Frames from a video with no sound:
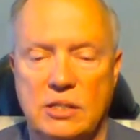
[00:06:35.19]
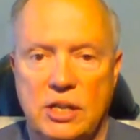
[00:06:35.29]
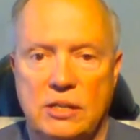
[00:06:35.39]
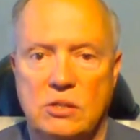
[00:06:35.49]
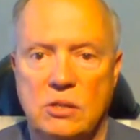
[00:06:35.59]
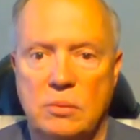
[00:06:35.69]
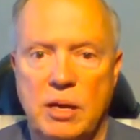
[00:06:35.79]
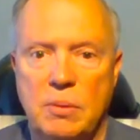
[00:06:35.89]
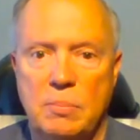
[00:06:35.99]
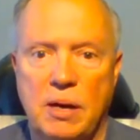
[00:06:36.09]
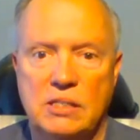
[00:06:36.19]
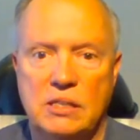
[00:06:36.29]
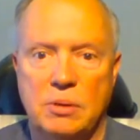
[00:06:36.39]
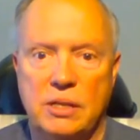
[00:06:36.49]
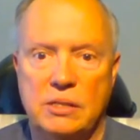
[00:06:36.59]
I think Jen's going to make me buy
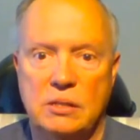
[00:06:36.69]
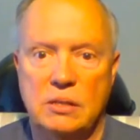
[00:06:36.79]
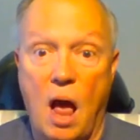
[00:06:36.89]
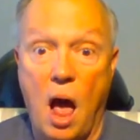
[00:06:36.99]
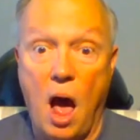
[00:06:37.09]
some of these.